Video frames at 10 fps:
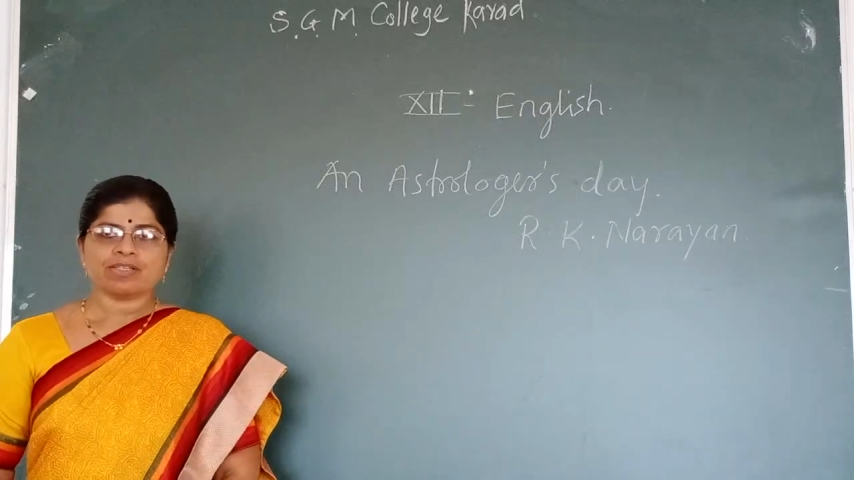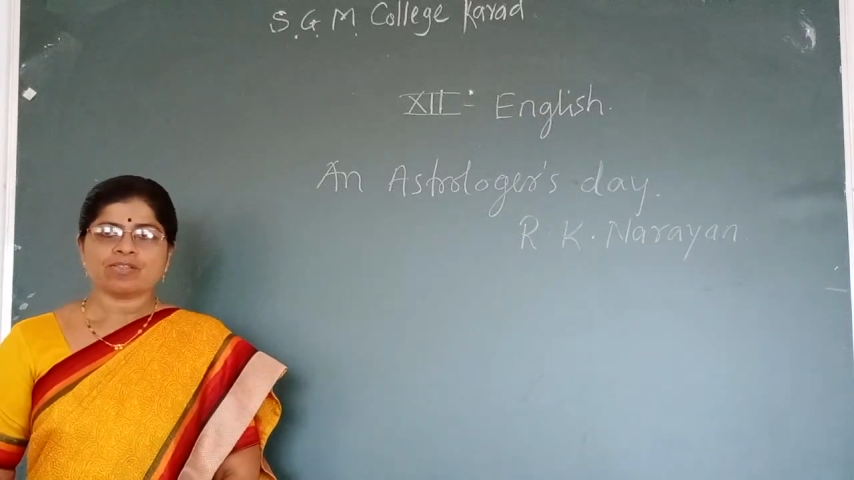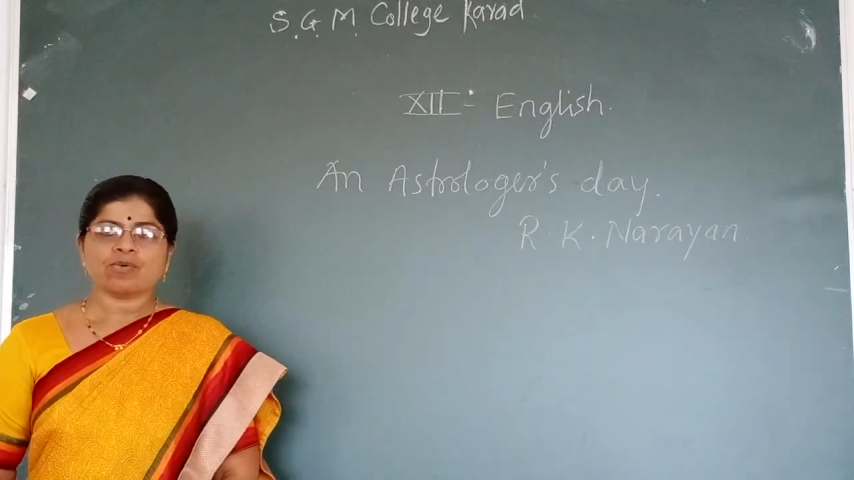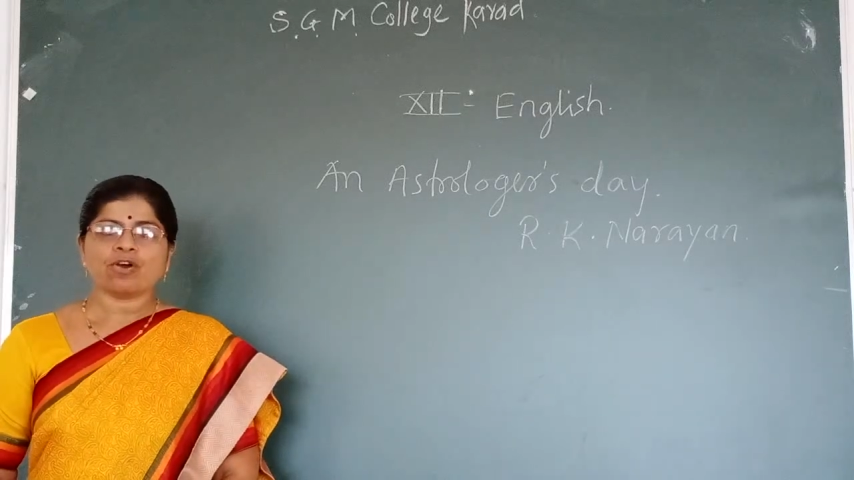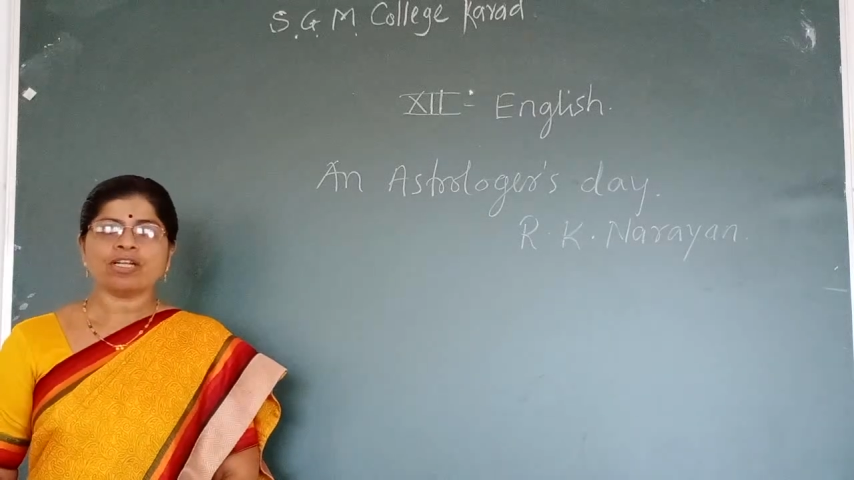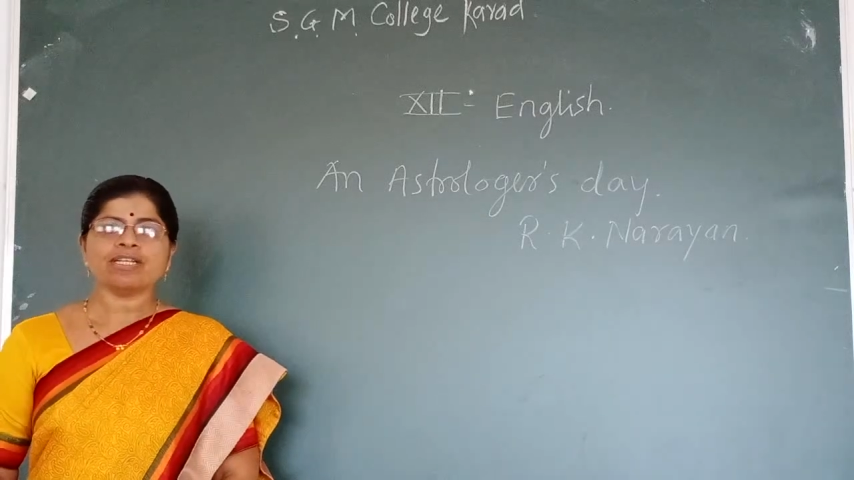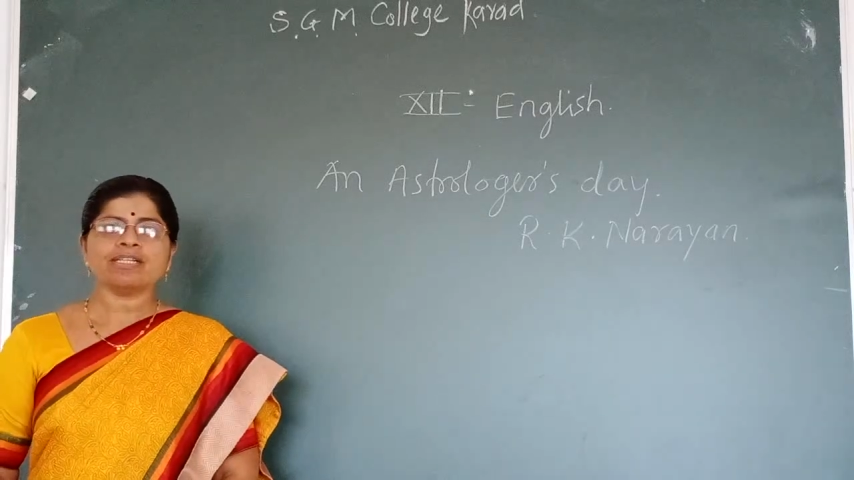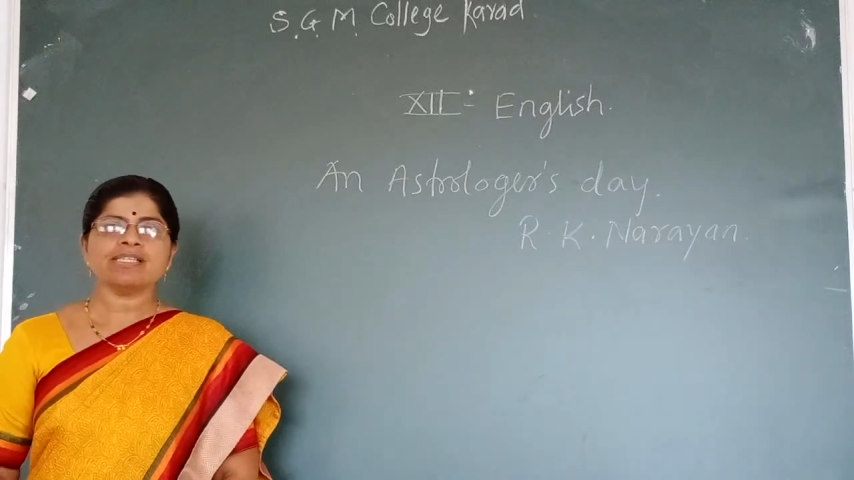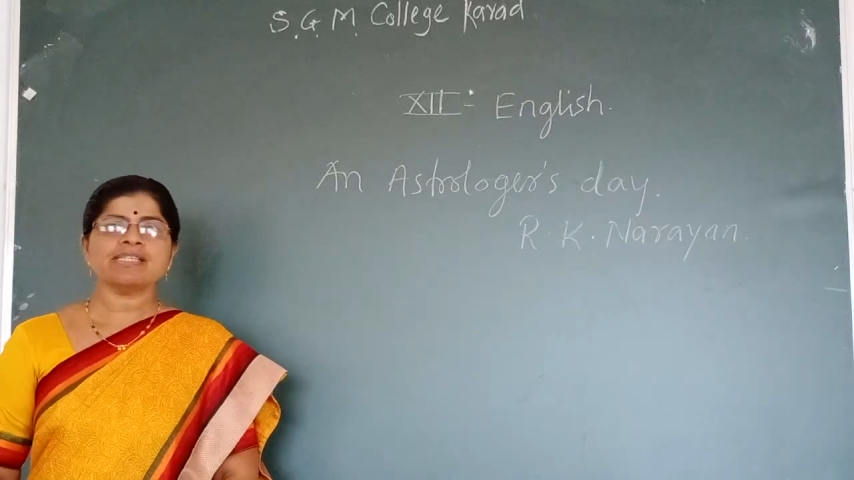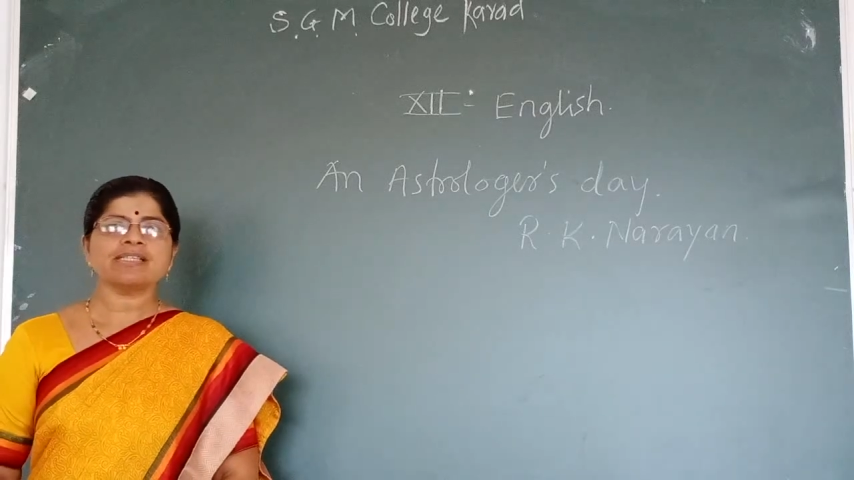So what
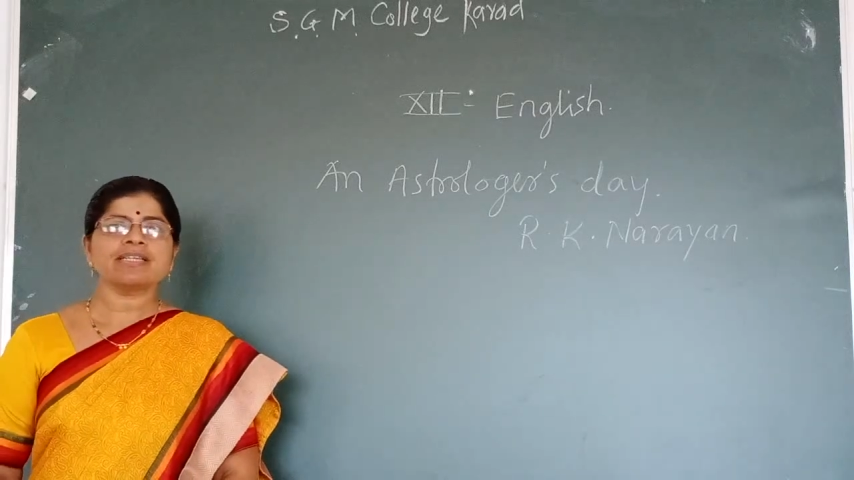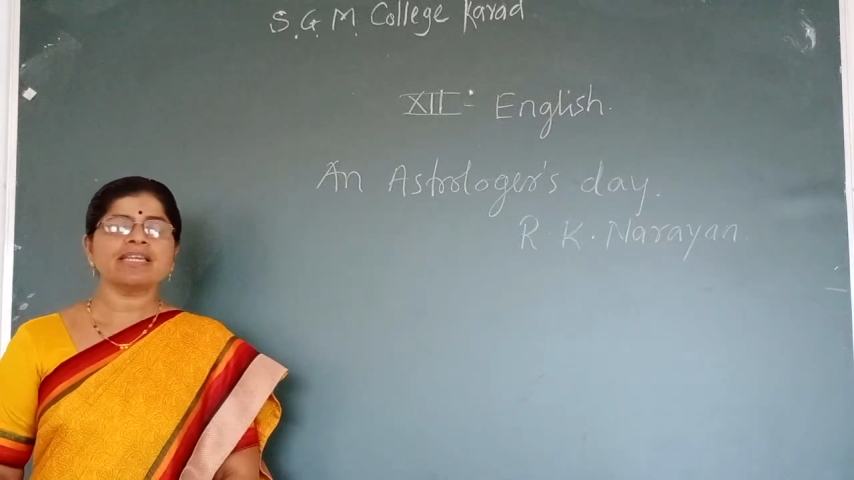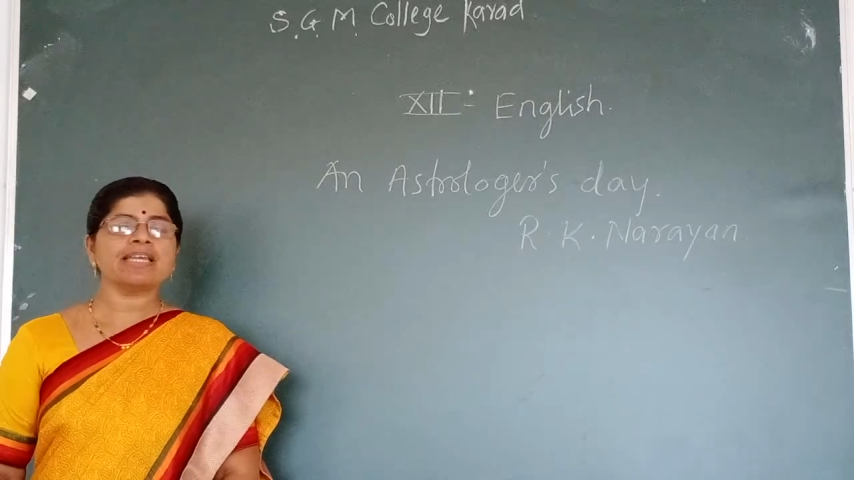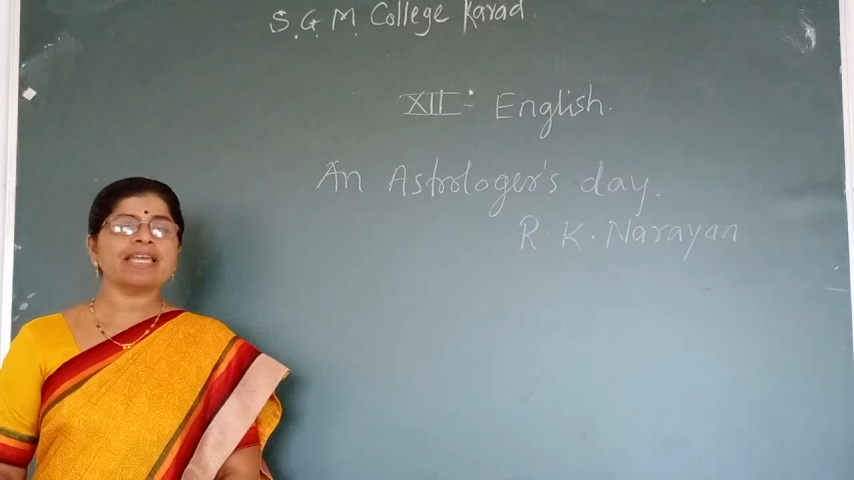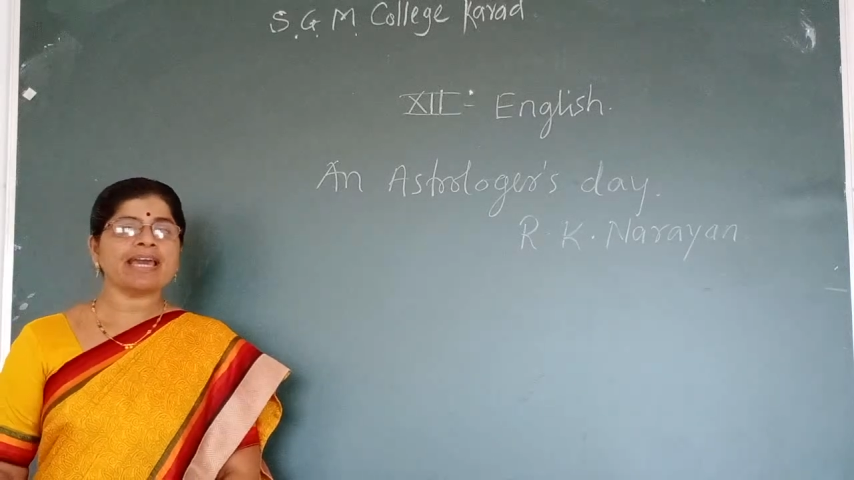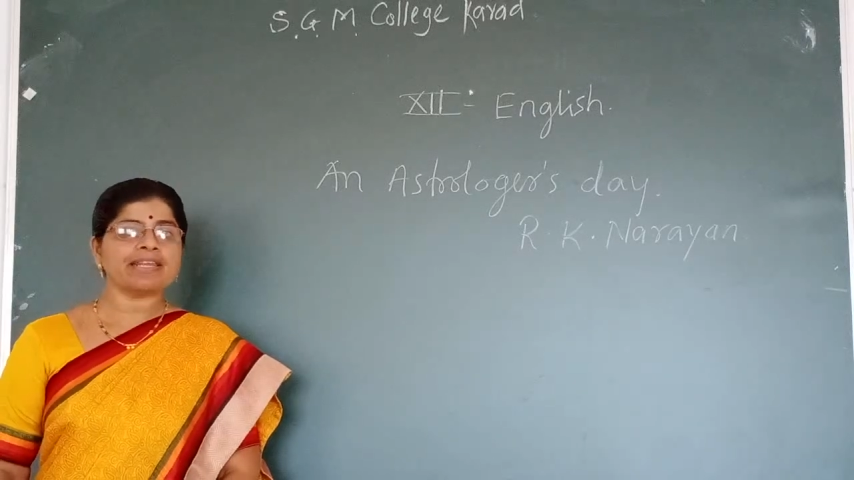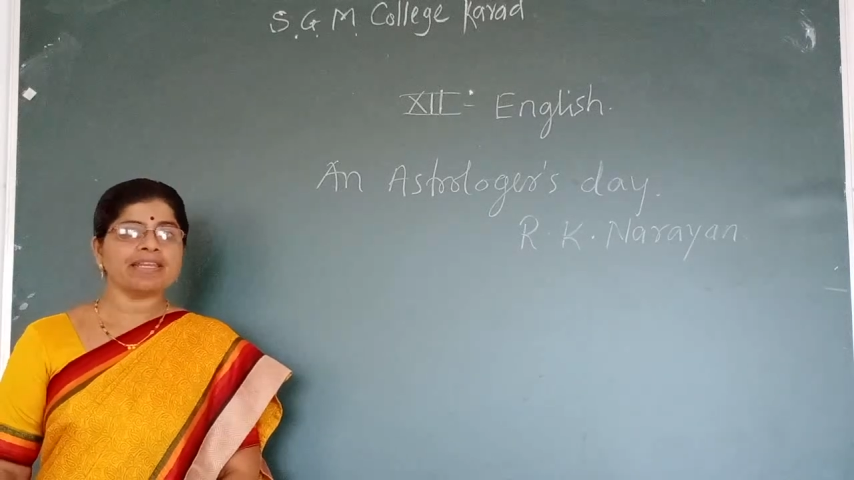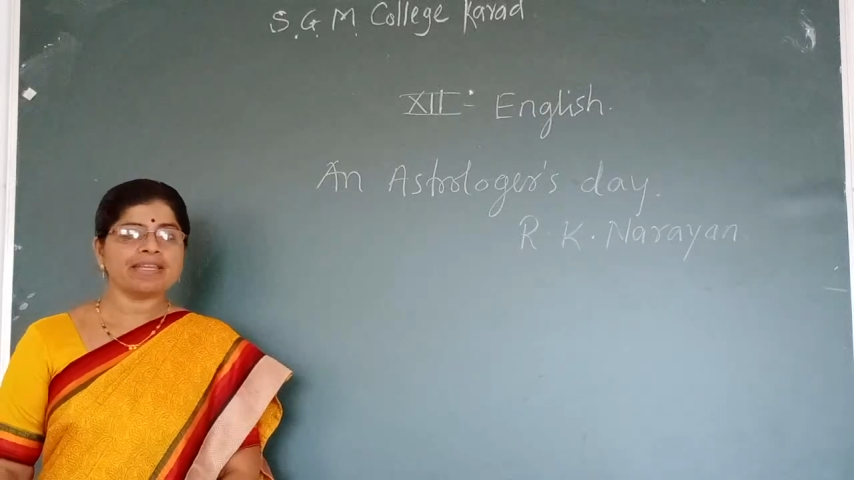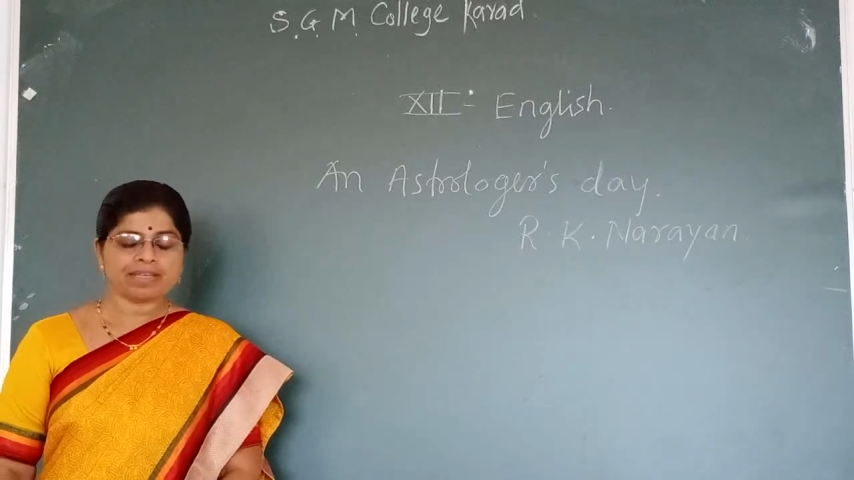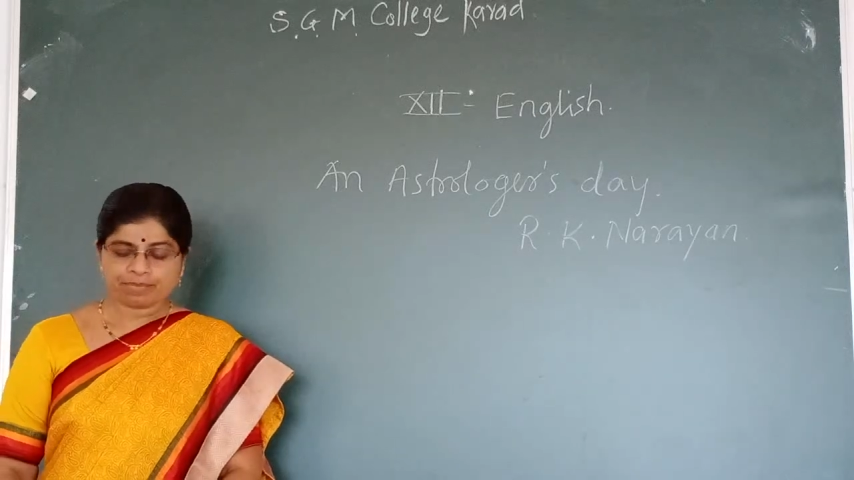does he
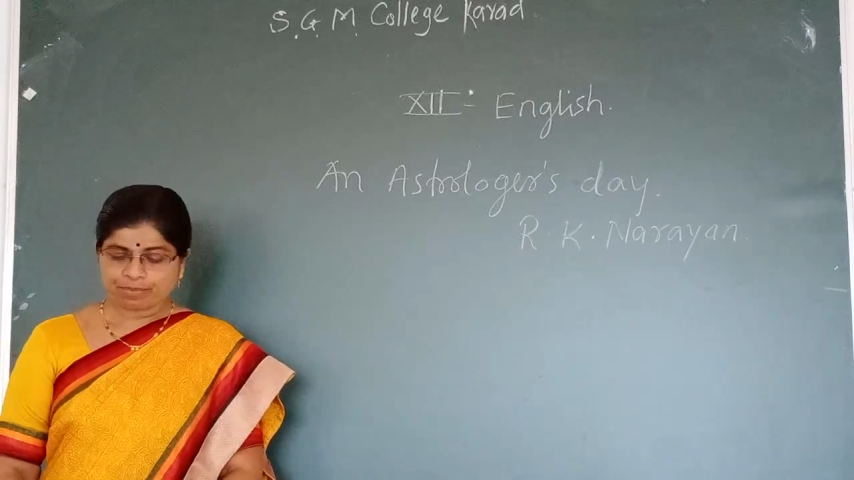carry?